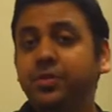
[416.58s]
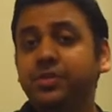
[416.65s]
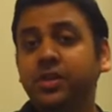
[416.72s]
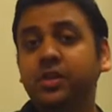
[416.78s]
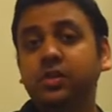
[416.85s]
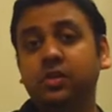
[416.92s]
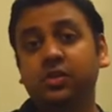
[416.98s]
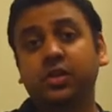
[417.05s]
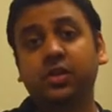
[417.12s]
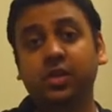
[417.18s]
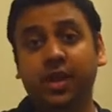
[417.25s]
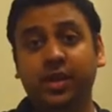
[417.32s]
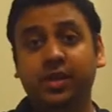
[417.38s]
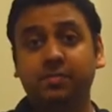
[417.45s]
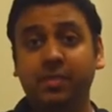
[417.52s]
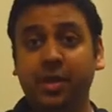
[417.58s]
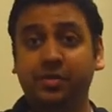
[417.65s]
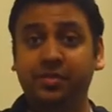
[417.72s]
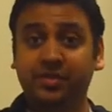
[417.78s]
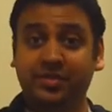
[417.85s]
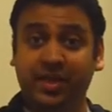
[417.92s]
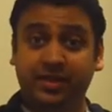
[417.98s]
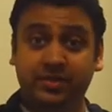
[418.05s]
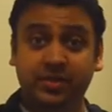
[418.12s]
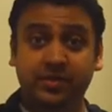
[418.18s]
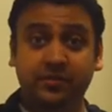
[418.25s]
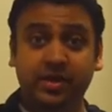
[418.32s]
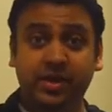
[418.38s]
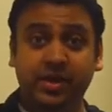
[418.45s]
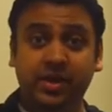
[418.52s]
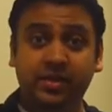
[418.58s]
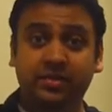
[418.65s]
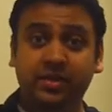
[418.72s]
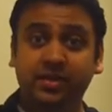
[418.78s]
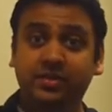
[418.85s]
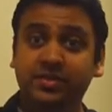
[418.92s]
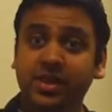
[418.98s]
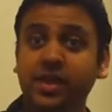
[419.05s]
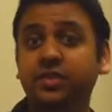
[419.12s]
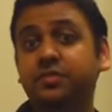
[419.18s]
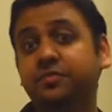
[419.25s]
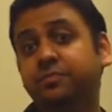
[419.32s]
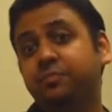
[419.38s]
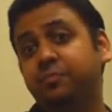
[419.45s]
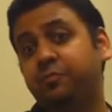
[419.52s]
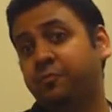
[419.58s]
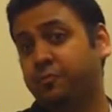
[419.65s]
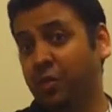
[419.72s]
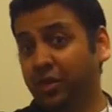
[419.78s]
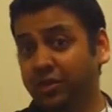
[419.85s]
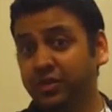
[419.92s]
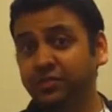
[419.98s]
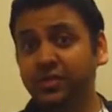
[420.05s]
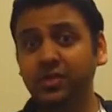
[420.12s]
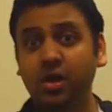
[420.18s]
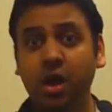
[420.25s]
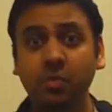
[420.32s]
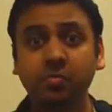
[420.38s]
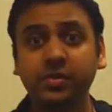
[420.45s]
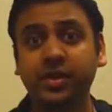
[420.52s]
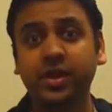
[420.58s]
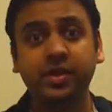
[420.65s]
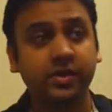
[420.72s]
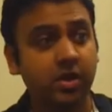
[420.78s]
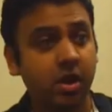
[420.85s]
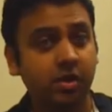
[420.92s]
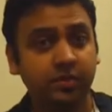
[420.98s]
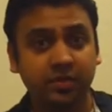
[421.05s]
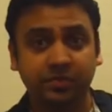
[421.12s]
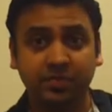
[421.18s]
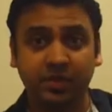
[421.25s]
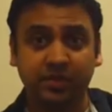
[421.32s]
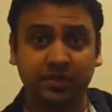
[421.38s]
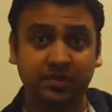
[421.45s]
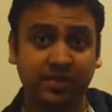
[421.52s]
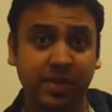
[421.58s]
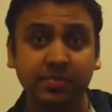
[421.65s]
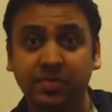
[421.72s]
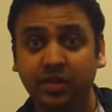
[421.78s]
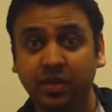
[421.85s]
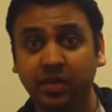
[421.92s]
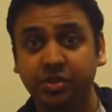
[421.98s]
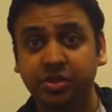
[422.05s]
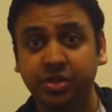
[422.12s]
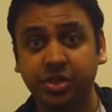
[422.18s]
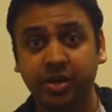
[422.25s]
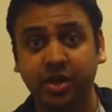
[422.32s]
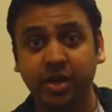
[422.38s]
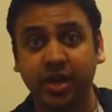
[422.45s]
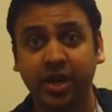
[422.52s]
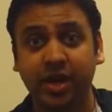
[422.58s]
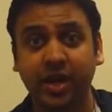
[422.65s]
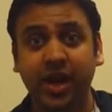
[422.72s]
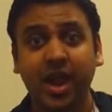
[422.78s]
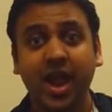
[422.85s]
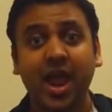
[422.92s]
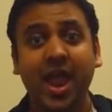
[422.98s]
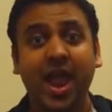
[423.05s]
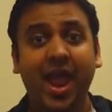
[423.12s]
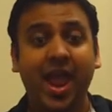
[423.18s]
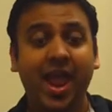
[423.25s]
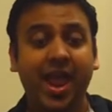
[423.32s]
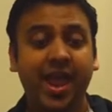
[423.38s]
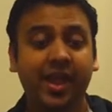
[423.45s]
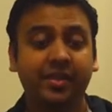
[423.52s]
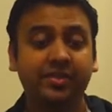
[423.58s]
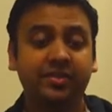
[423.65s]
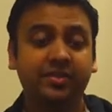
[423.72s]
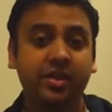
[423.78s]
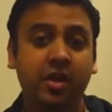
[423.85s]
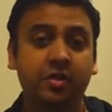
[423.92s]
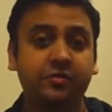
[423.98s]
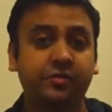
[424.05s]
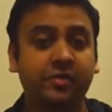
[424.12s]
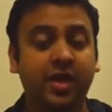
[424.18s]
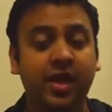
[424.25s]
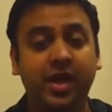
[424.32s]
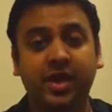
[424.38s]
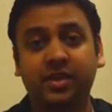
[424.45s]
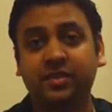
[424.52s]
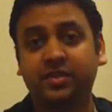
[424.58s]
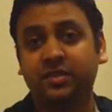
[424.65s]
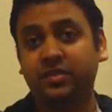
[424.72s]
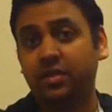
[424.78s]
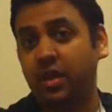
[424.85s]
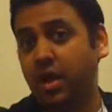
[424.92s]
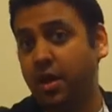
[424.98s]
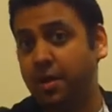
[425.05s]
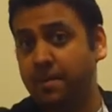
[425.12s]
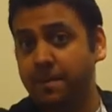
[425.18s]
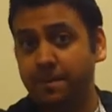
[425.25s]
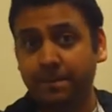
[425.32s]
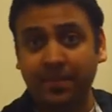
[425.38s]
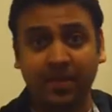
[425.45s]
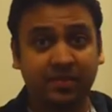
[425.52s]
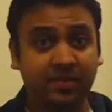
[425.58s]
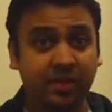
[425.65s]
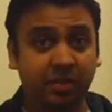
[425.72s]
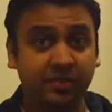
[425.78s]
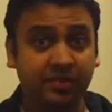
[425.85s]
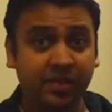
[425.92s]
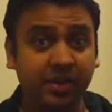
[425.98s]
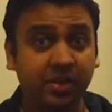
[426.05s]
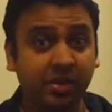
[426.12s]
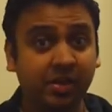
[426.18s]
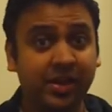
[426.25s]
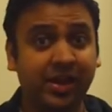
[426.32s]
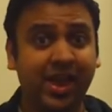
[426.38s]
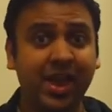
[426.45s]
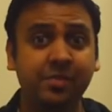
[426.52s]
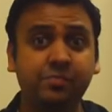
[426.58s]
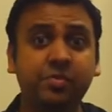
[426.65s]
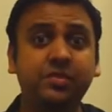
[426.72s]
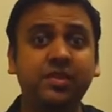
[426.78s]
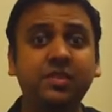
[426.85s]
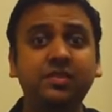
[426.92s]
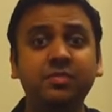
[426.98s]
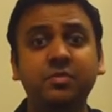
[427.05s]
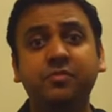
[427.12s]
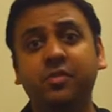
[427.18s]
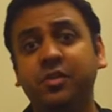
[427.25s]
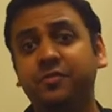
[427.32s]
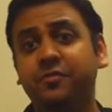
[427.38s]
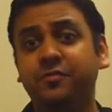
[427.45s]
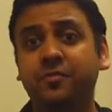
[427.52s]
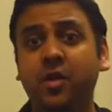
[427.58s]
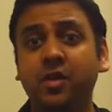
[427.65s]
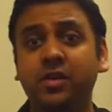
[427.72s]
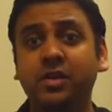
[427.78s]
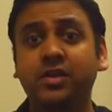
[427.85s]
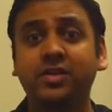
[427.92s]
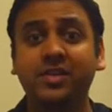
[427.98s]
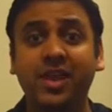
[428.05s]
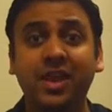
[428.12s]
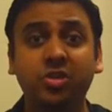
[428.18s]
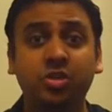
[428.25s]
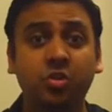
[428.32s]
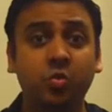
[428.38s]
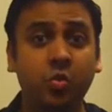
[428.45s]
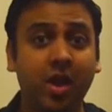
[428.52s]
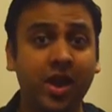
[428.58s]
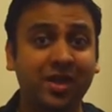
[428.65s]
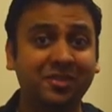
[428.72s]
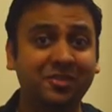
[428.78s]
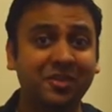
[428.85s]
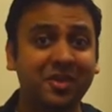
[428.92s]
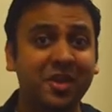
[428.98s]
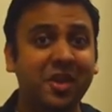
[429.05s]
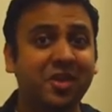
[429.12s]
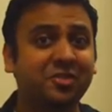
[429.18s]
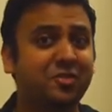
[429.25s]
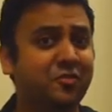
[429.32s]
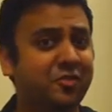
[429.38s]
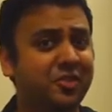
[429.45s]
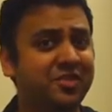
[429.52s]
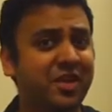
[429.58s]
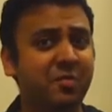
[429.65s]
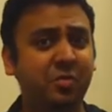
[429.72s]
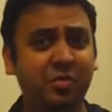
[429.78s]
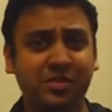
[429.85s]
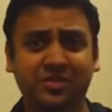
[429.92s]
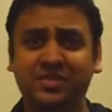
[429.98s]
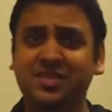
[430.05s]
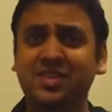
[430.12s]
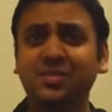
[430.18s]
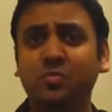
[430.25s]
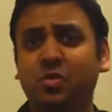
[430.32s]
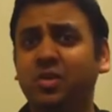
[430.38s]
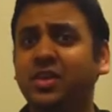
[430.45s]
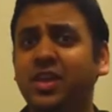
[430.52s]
I particularly like about this activity is it takes relatively complicated concepts like stem cell engineering and stuff like cell signaling and presents them in very fun and engaging ways. So for example, the